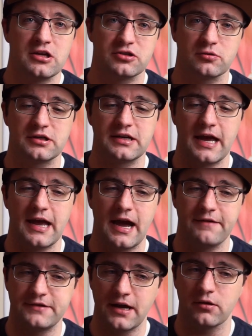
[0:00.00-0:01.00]
So today
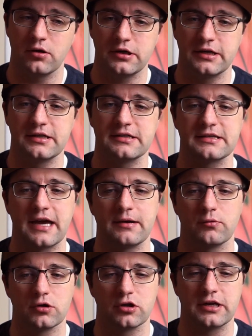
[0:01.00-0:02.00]
I've downloaded
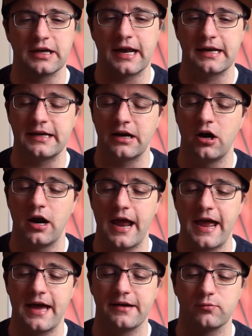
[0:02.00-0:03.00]
InDesign, we're looking at it here,
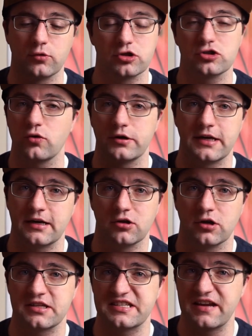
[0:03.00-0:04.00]
and we're just going to take a
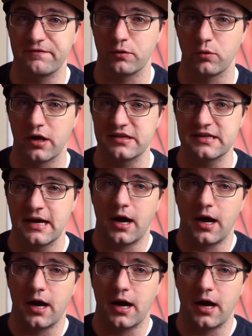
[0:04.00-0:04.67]
look, see if it runs.